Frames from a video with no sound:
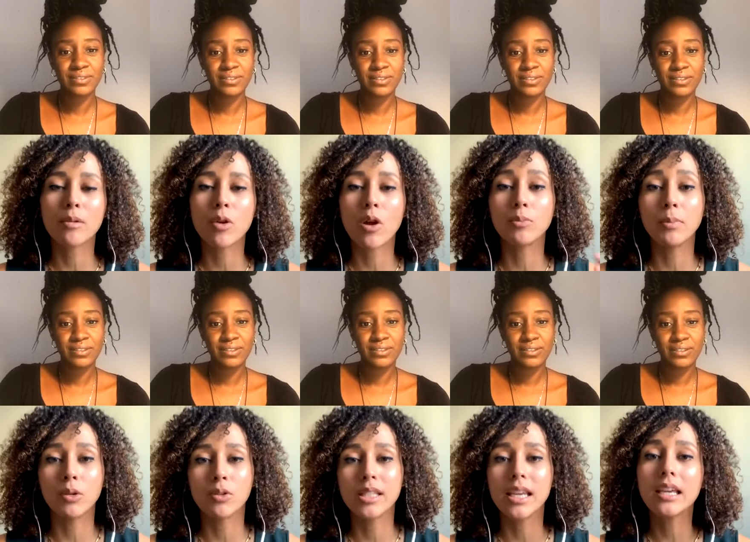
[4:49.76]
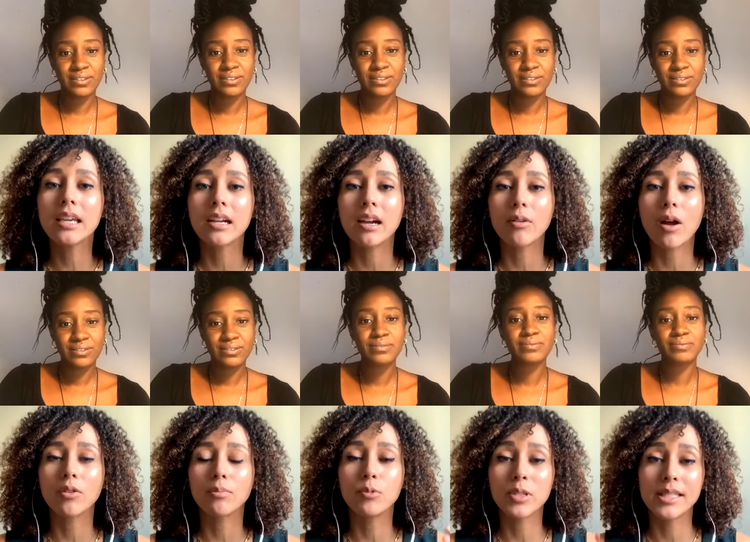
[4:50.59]
Speaker 1: around music,
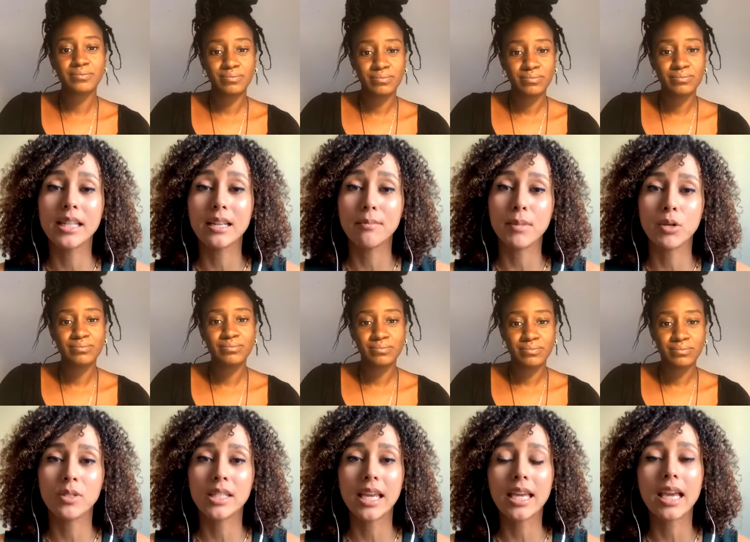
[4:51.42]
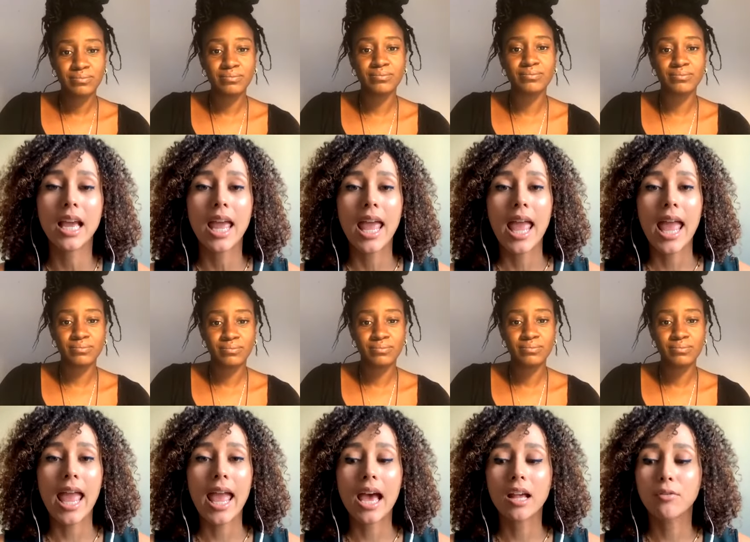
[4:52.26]
around Brazilian music. Mm-hmm.
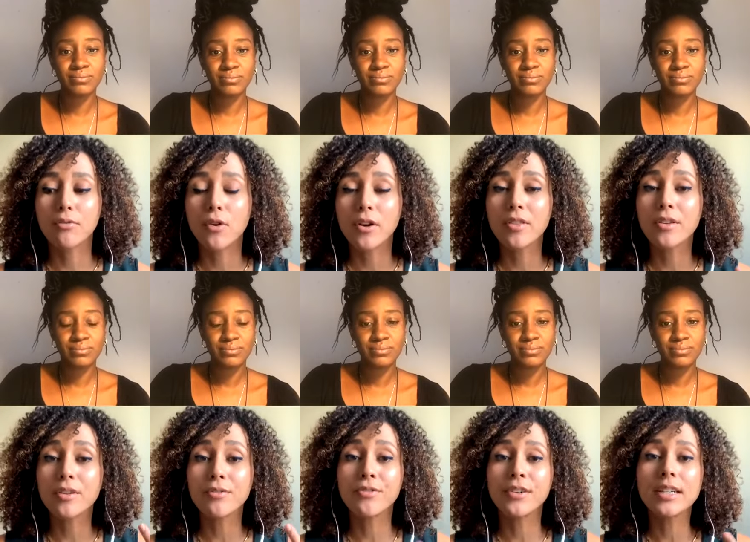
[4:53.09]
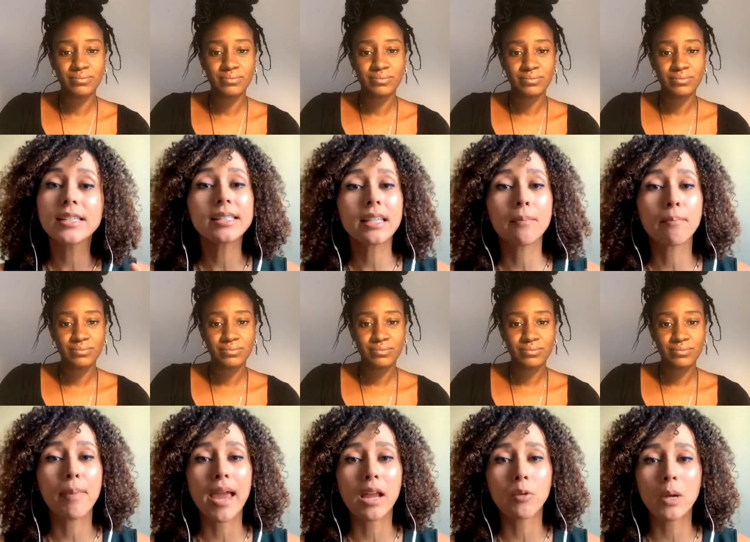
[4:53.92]
And for their first
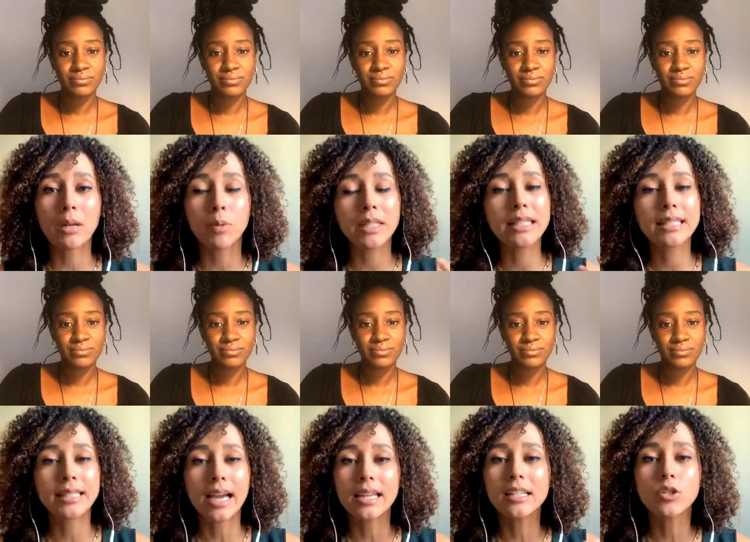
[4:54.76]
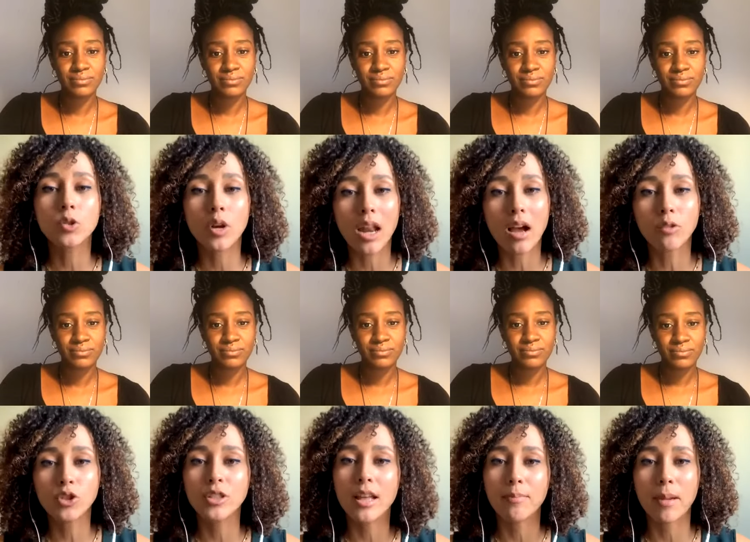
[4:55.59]
campaign, when we decided to
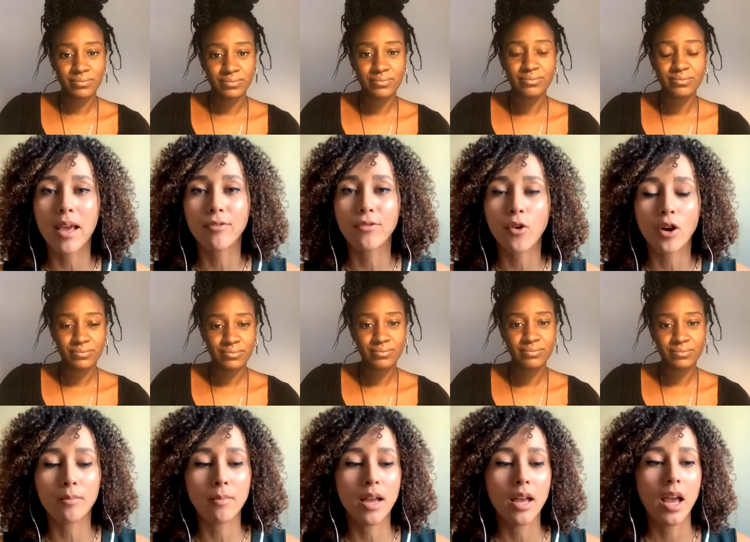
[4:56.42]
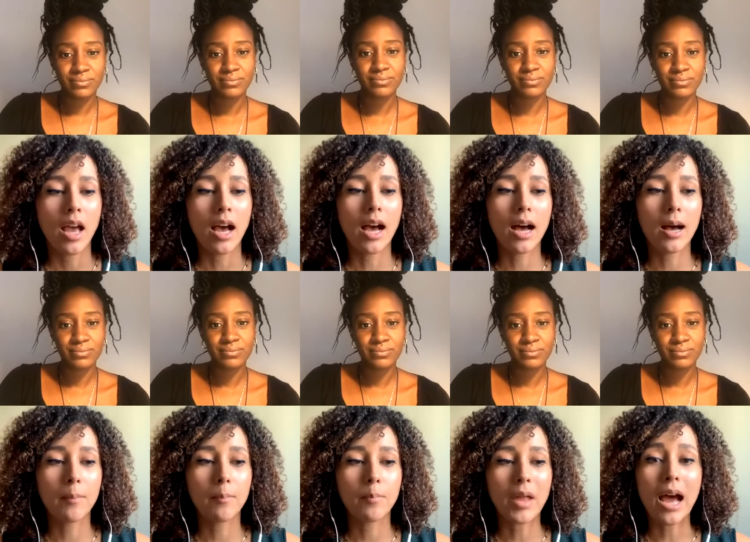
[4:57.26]
launch that platform,
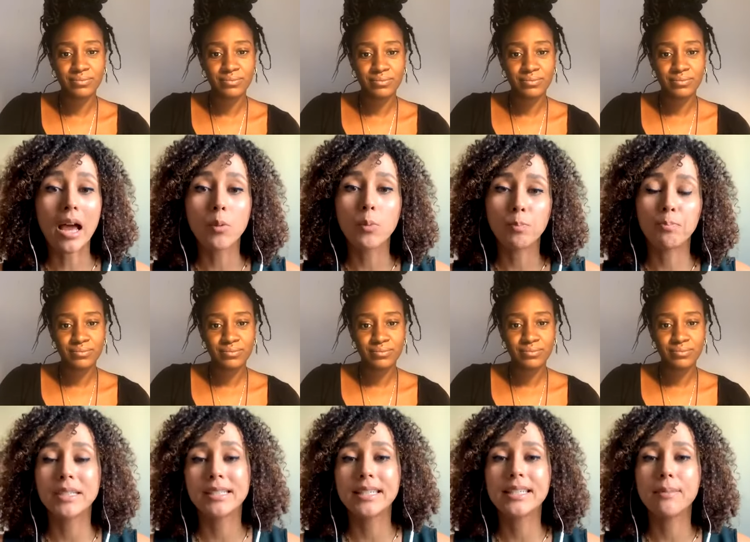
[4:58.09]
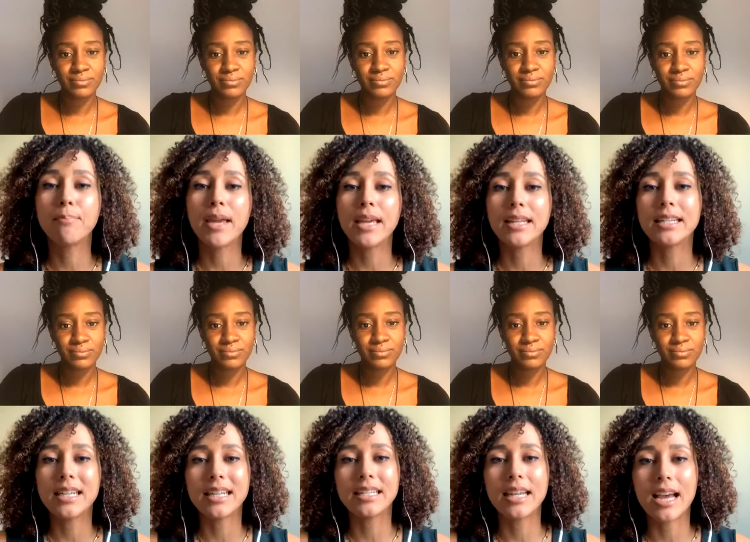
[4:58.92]
um, I participated
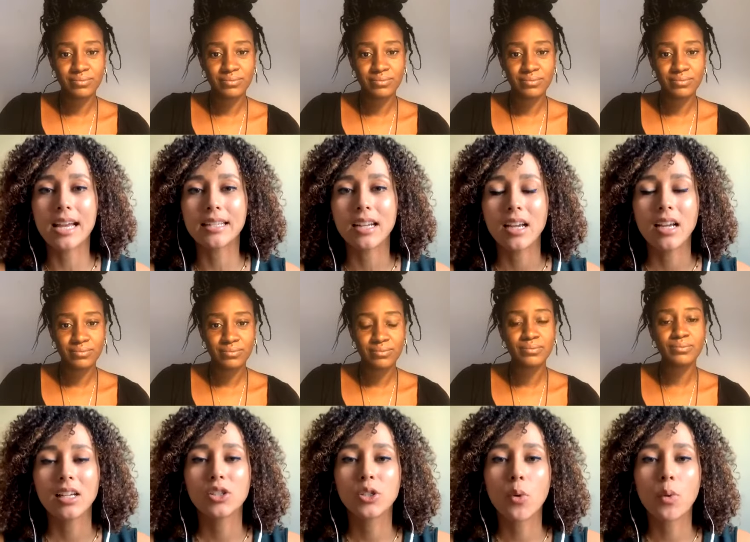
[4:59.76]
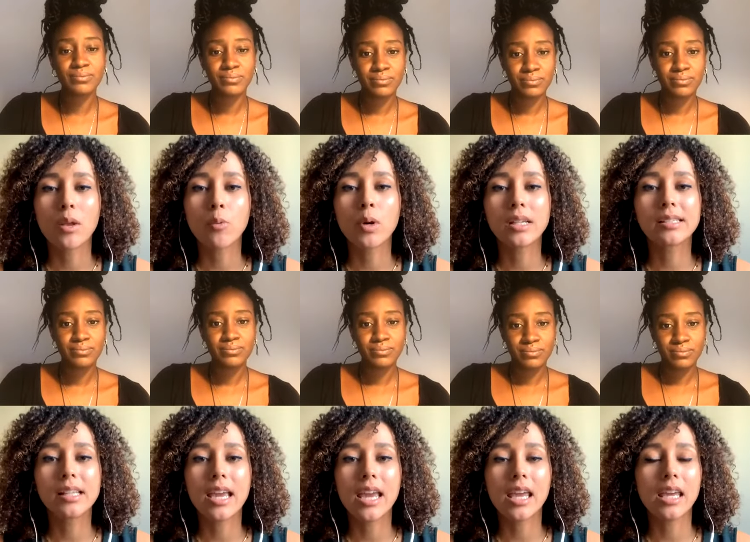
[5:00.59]
in that. So it was
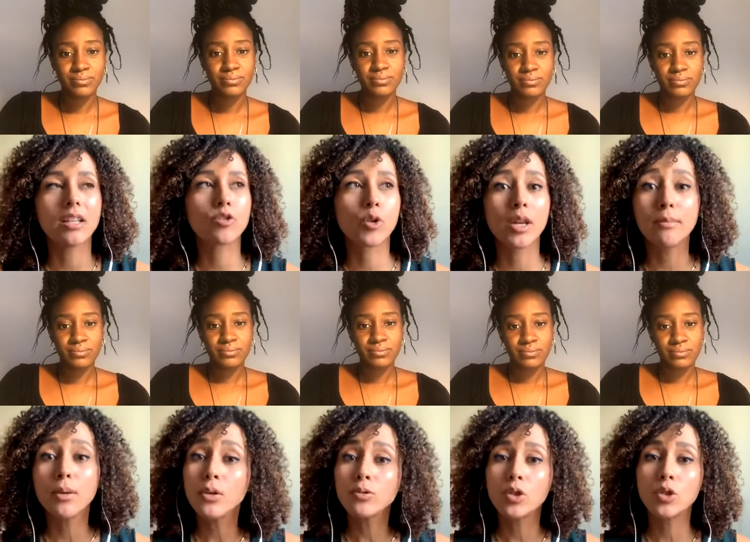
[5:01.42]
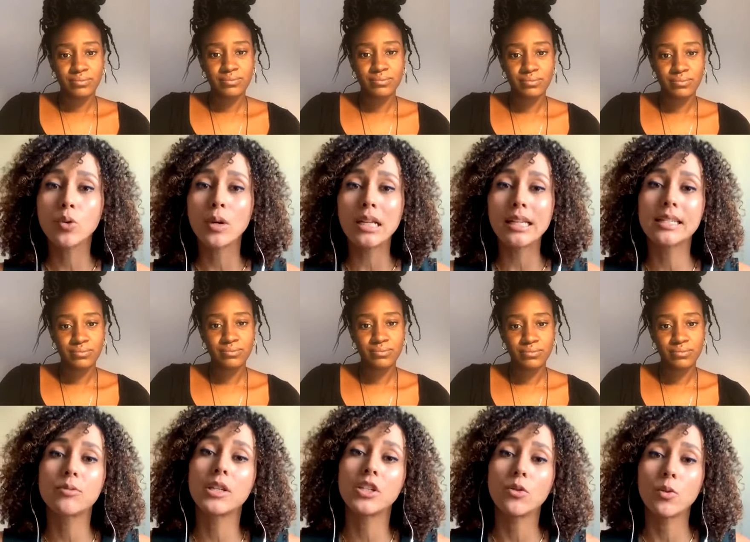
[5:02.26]
a tribute to Elis,
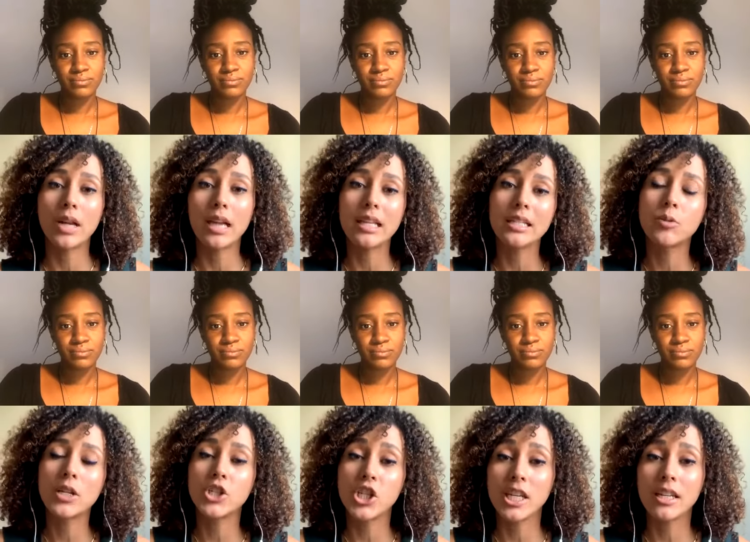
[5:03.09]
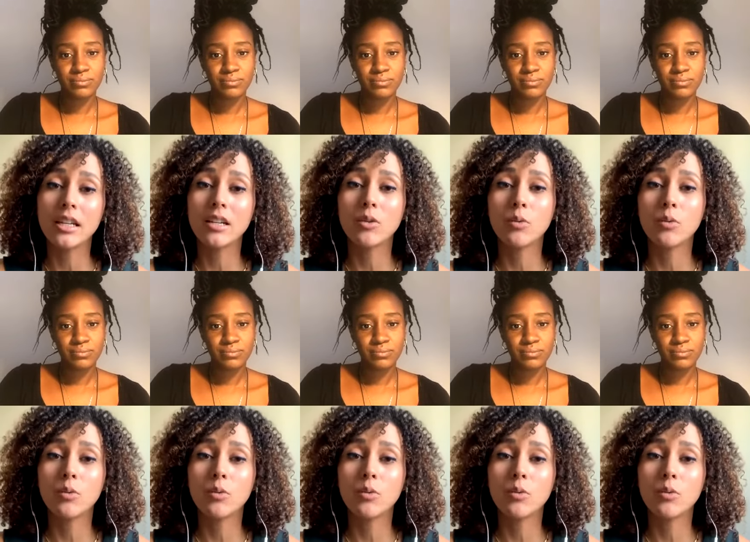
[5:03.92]
Re- Elis Regina,